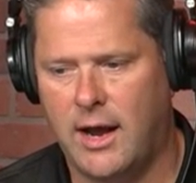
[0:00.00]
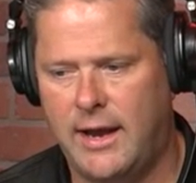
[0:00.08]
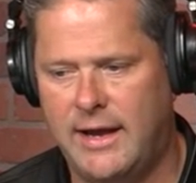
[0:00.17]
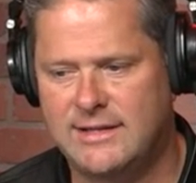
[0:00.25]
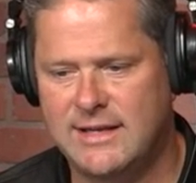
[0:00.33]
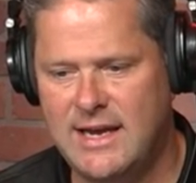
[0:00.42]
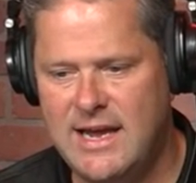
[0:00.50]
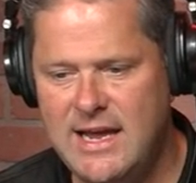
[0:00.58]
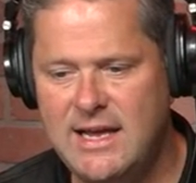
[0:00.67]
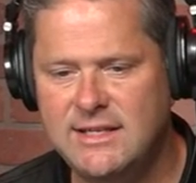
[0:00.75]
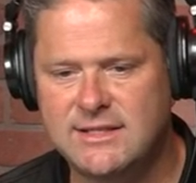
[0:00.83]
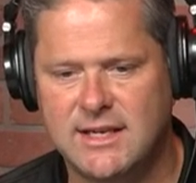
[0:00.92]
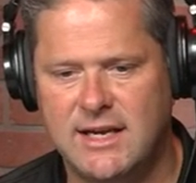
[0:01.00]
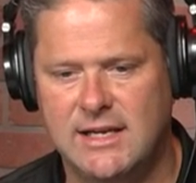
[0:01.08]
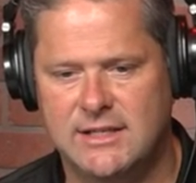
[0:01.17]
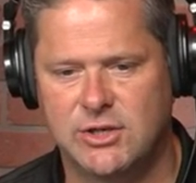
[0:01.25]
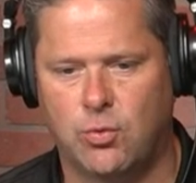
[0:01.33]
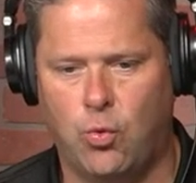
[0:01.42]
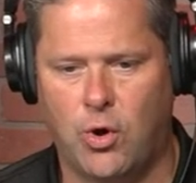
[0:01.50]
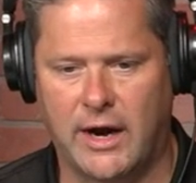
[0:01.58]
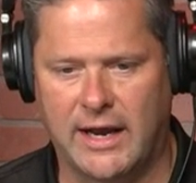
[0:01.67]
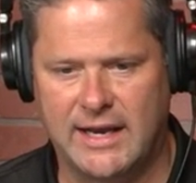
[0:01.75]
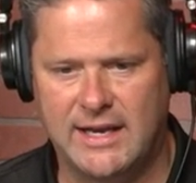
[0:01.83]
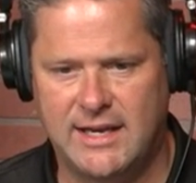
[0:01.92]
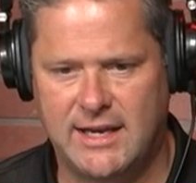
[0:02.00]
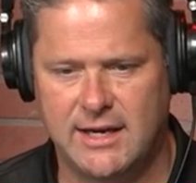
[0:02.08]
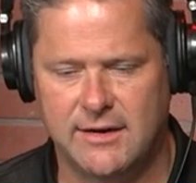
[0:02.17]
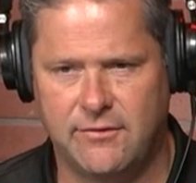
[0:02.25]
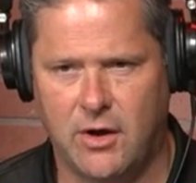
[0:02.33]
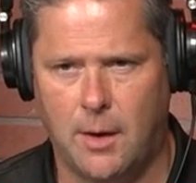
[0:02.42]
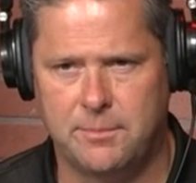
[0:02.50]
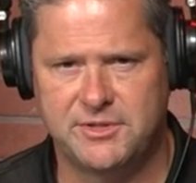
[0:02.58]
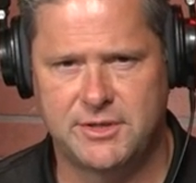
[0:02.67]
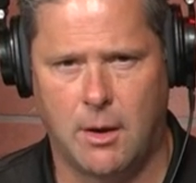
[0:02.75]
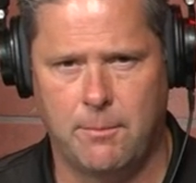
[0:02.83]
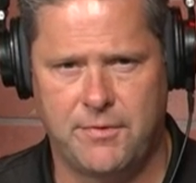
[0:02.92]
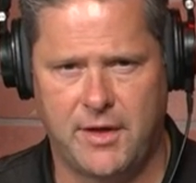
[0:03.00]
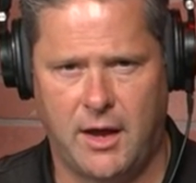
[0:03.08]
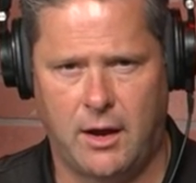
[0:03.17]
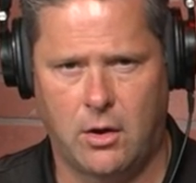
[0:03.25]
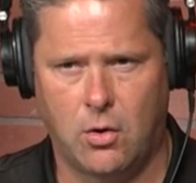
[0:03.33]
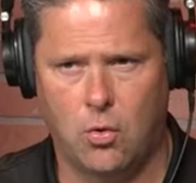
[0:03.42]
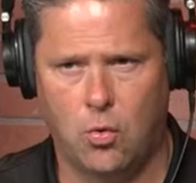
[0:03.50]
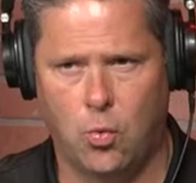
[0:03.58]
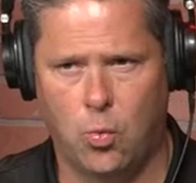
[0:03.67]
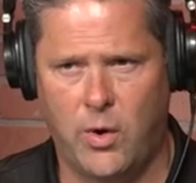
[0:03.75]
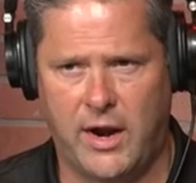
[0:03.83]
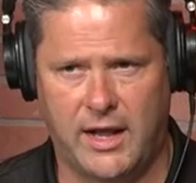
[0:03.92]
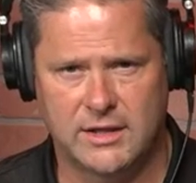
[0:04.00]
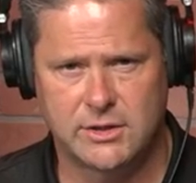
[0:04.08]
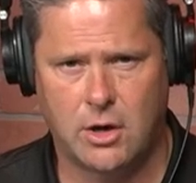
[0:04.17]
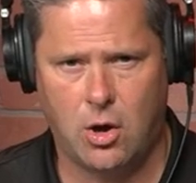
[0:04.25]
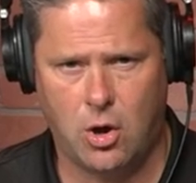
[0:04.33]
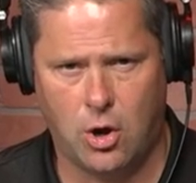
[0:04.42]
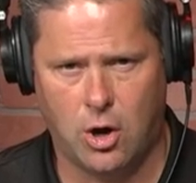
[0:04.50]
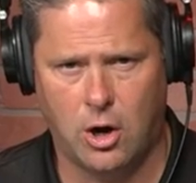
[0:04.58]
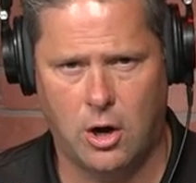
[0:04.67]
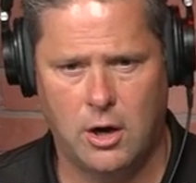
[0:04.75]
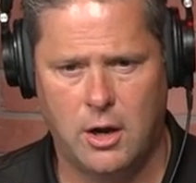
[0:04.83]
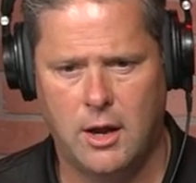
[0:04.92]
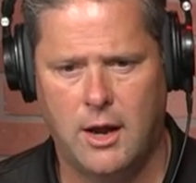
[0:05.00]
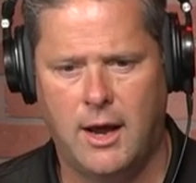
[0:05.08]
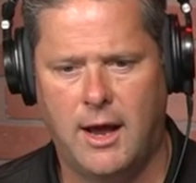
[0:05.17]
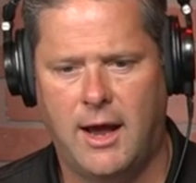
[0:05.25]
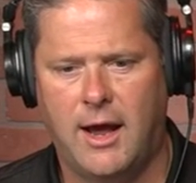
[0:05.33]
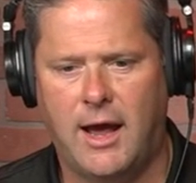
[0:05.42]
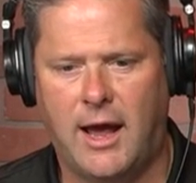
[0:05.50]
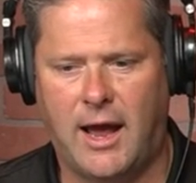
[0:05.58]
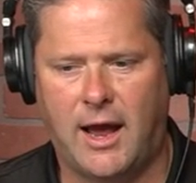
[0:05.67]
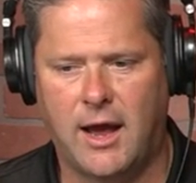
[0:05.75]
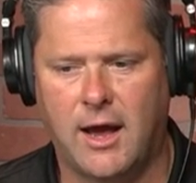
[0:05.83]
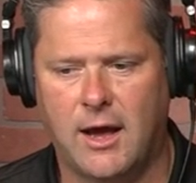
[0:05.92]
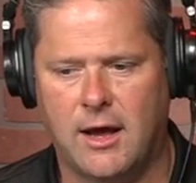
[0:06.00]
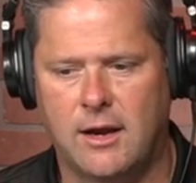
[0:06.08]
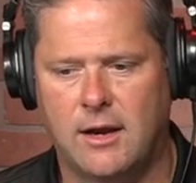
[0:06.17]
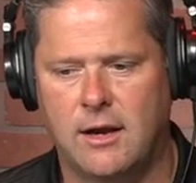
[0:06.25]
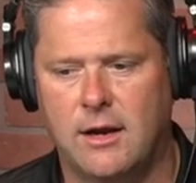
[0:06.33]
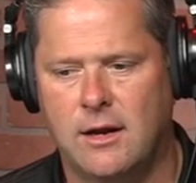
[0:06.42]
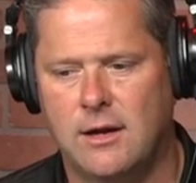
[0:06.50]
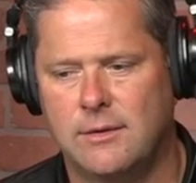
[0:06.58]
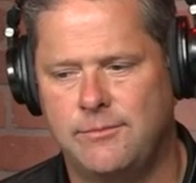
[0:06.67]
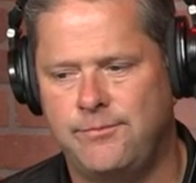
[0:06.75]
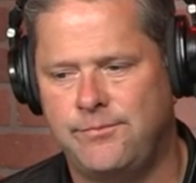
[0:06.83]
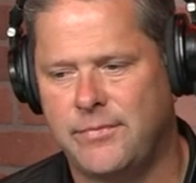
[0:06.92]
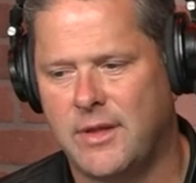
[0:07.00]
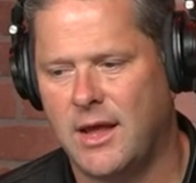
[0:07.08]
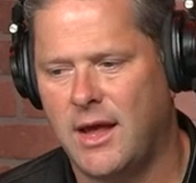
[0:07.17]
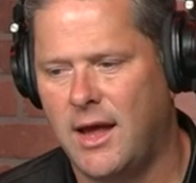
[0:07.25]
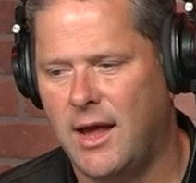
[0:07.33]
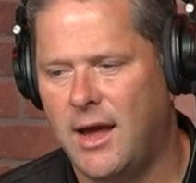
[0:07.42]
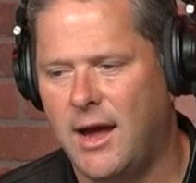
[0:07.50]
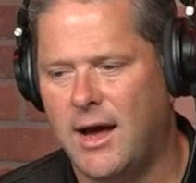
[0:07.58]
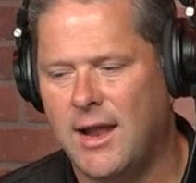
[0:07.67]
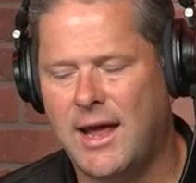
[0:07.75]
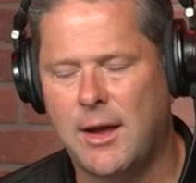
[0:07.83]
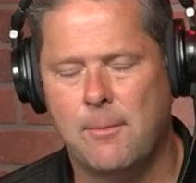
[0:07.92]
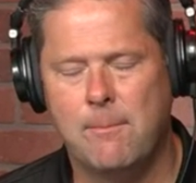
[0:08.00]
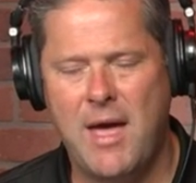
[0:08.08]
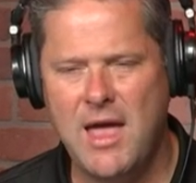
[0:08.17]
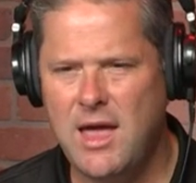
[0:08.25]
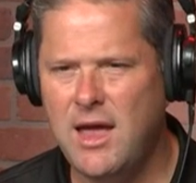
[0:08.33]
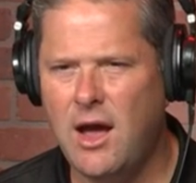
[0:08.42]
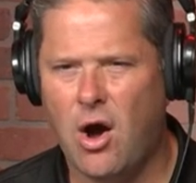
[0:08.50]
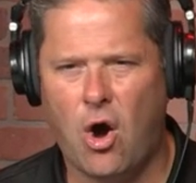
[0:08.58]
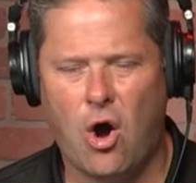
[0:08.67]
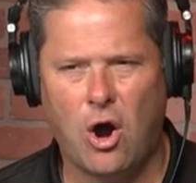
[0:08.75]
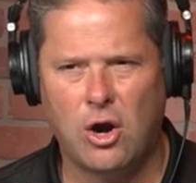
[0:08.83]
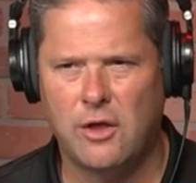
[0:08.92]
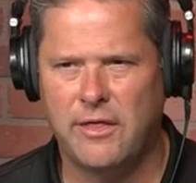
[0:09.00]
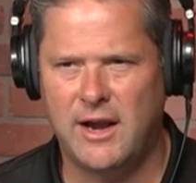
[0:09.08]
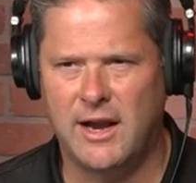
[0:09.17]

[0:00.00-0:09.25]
it's easy to want to give up something when it's hard, and like making it harder than